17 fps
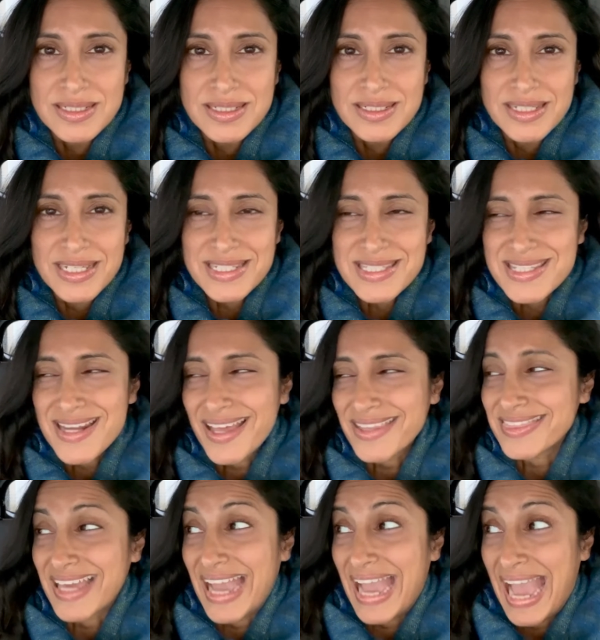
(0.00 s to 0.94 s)
It's not
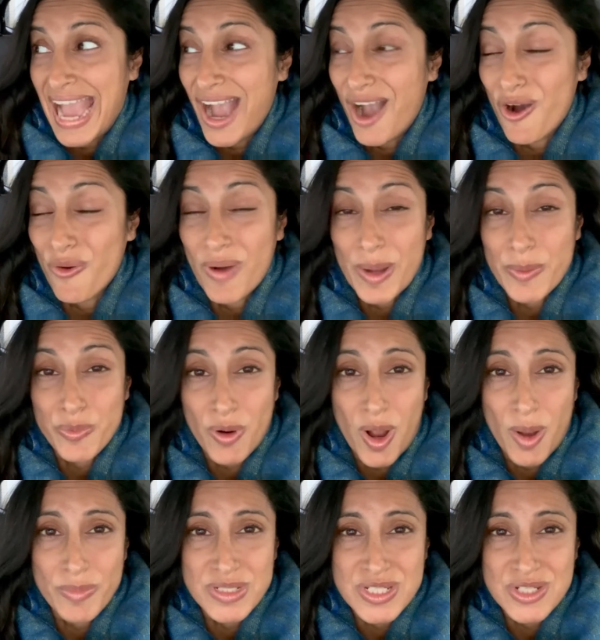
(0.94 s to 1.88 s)
the how. I
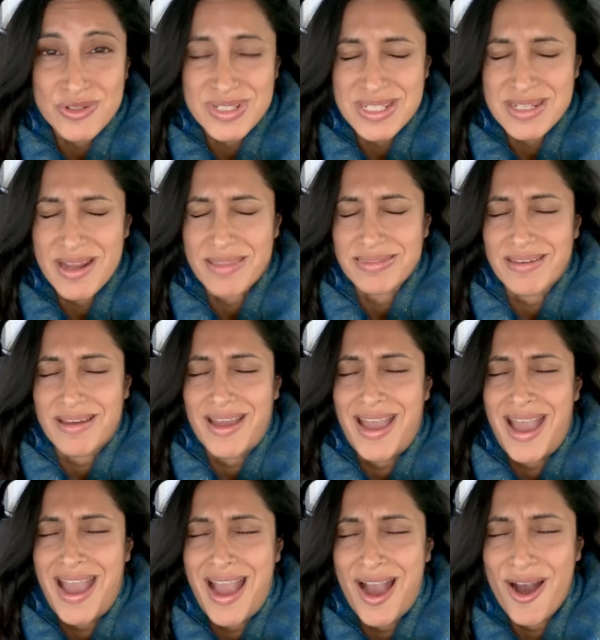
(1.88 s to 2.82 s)
promise you, it's not the
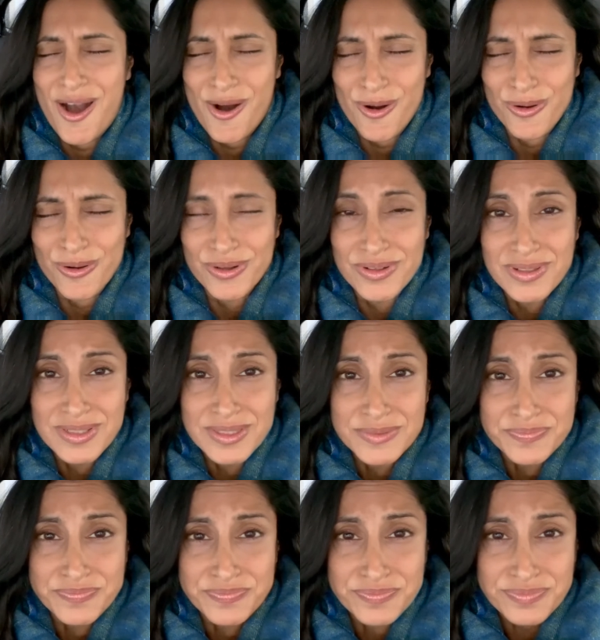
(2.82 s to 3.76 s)
how.
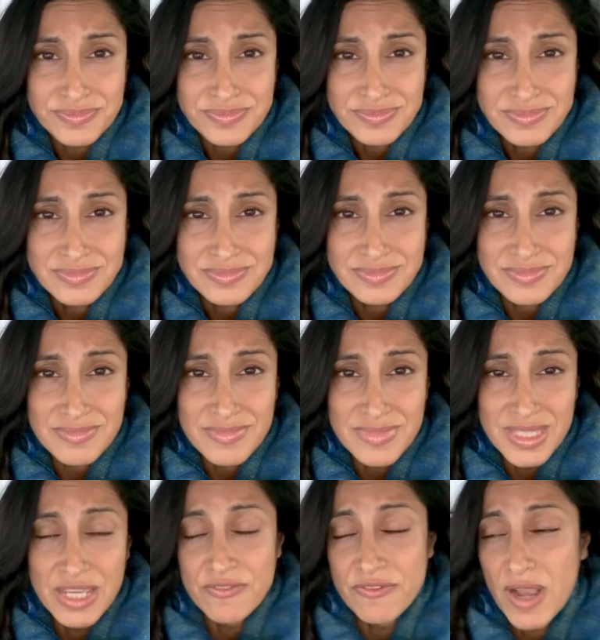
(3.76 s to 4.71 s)

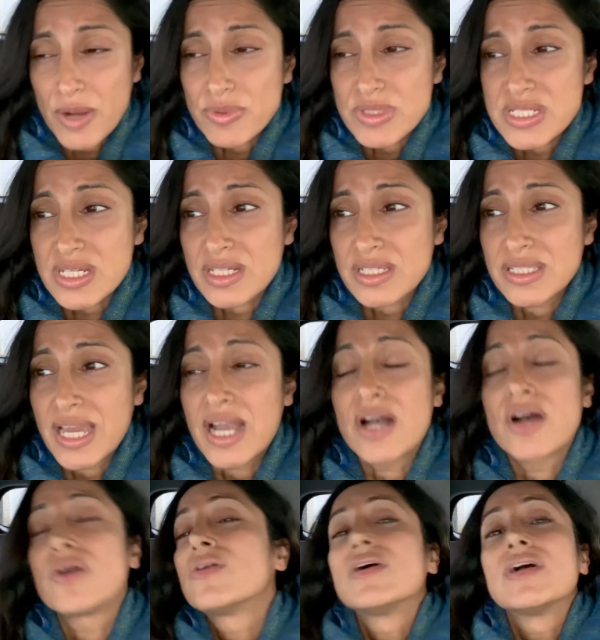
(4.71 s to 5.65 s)
If I was stuck in the
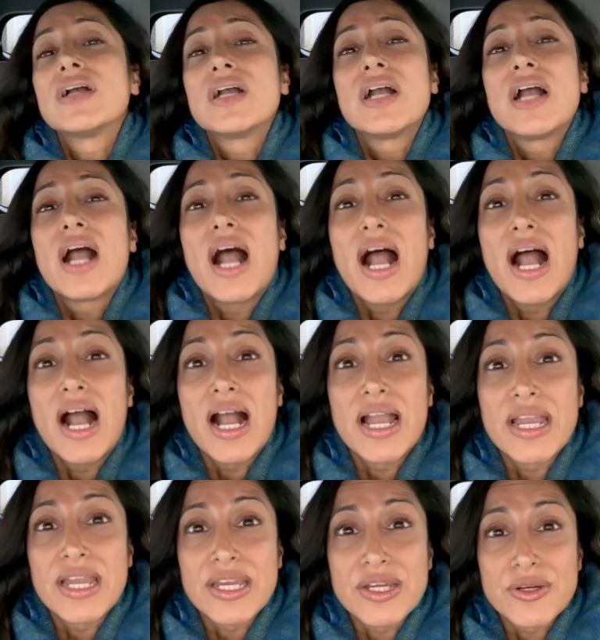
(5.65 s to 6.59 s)
how,
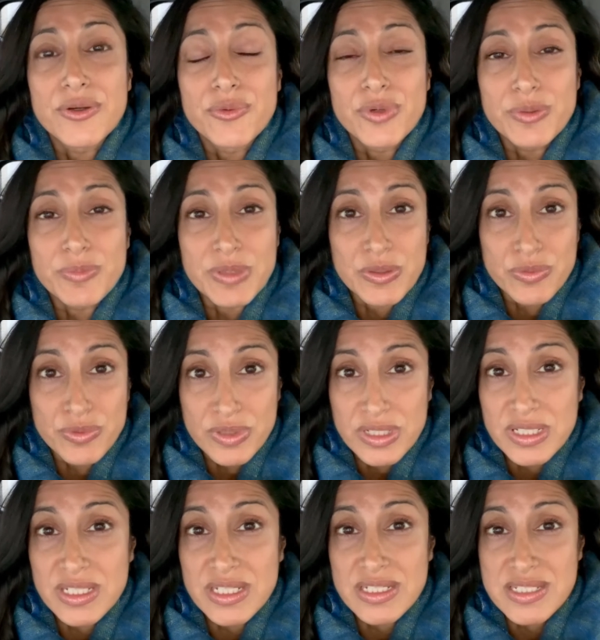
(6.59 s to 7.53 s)
I would be
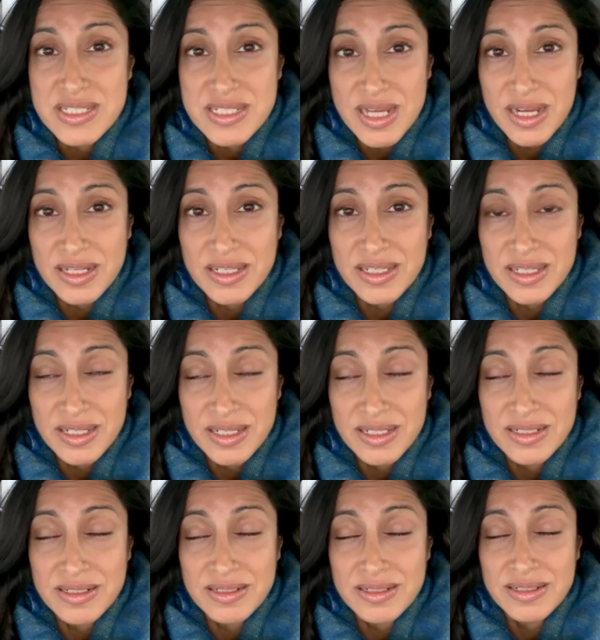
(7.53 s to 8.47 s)
really stuck
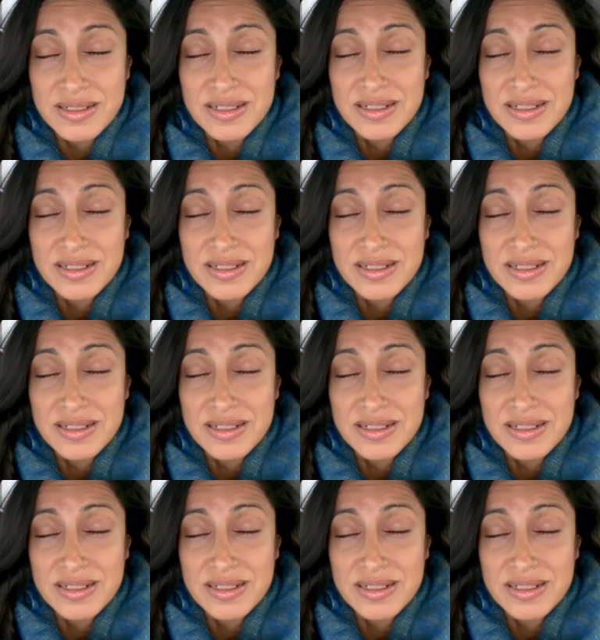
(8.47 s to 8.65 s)
in